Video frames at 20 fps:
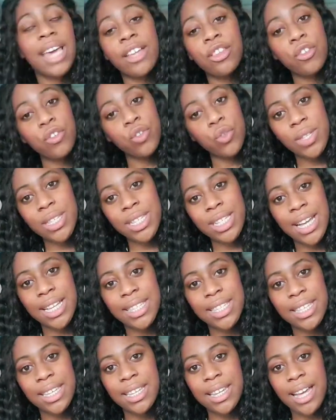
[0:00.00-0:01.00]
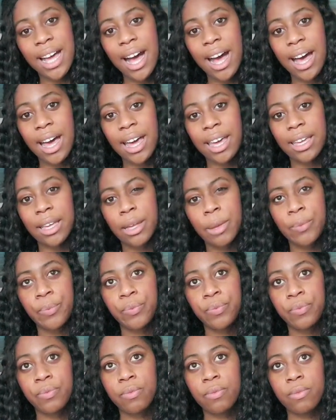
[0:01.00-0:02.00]
the end of 2019, I
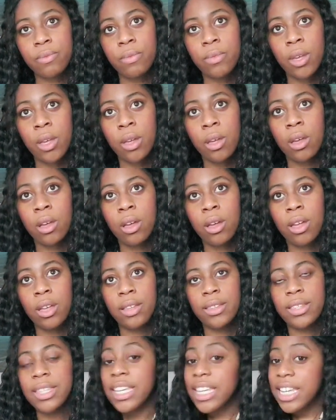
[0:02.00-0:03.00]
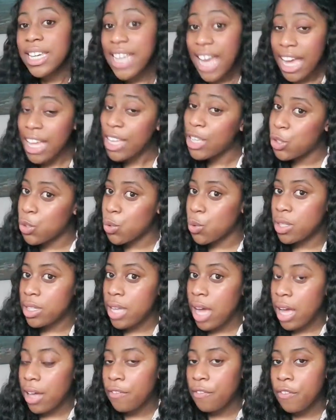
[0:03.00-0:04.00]
didn't get into
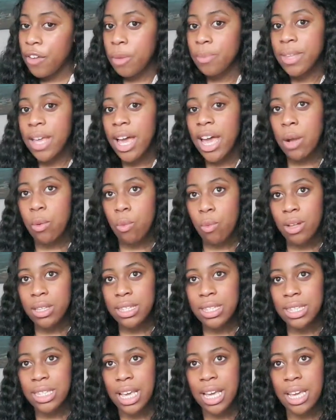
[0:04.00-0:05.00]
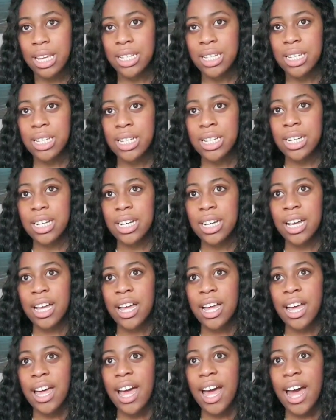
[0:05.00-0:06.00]
that firm that I wanted.
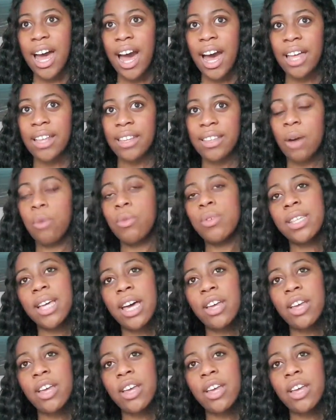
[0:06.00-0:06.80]
And I was